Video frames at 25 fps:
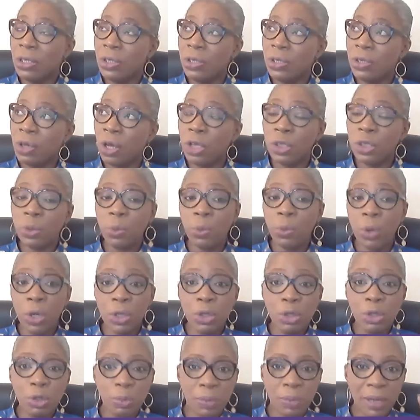do not
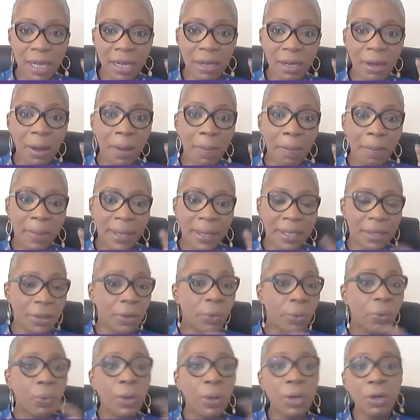want to be a number. They
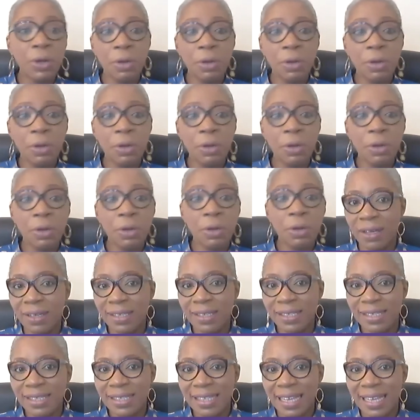don't want to be
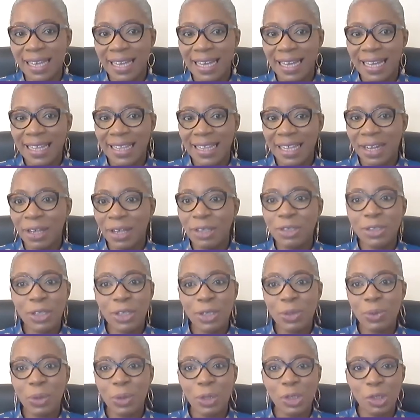figures. They don't
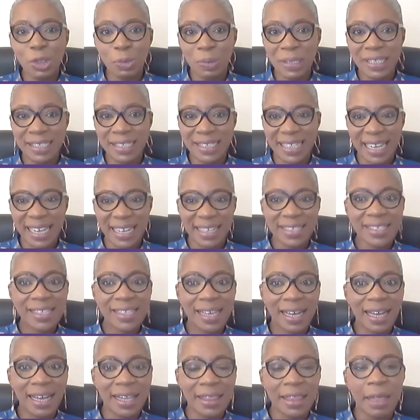just want to be
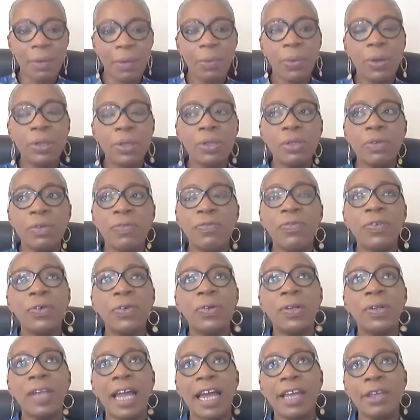data. They want to
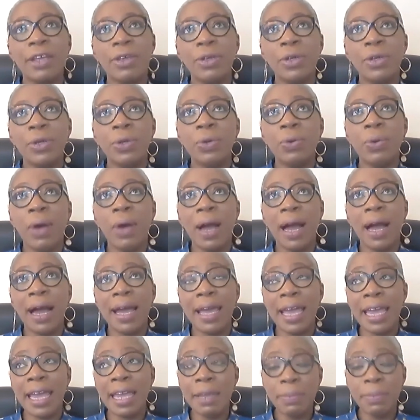feel like you
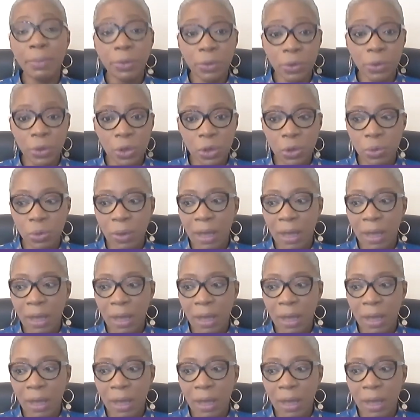are able to